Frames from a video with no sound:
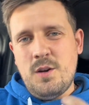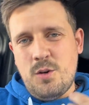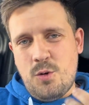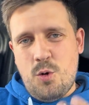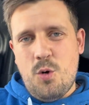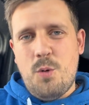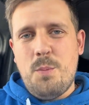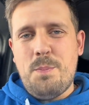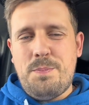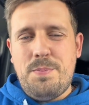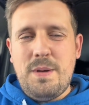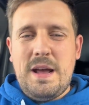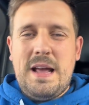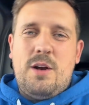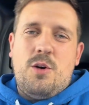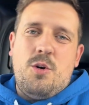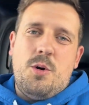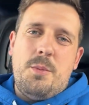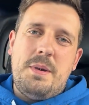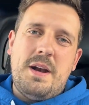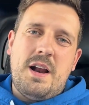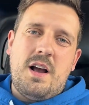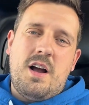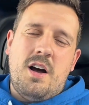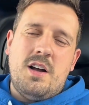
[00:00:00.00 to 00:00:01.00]
Good
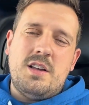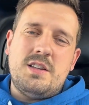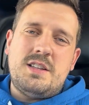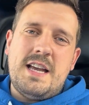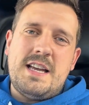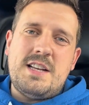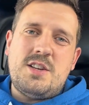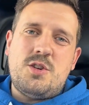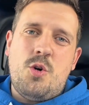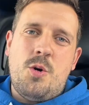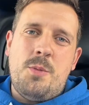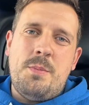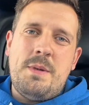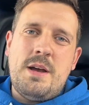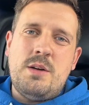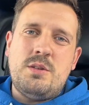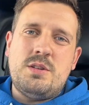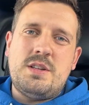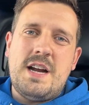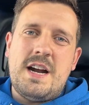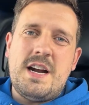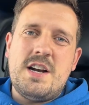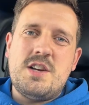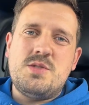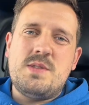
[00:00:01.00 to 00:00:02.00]
bit of content coming out
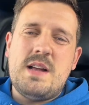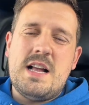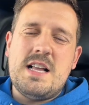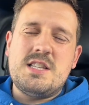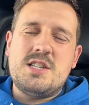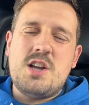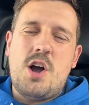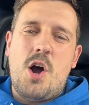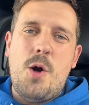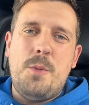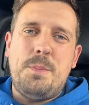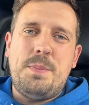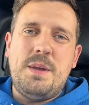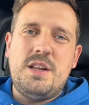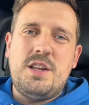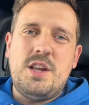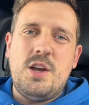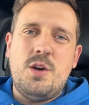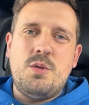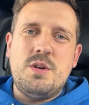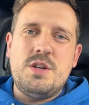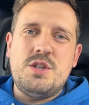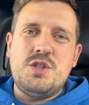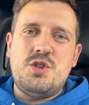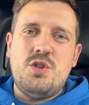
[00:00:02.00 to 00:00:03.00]
there as well. So I hope you
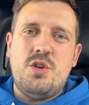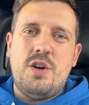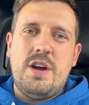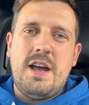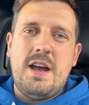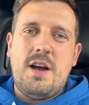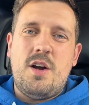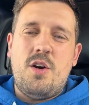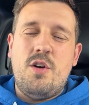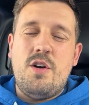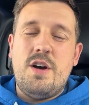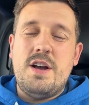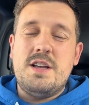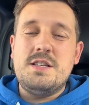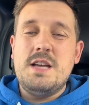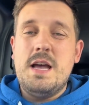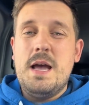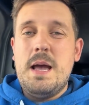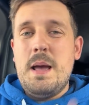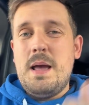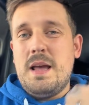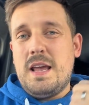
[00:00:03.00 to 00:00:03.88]
do enjoy it, guys.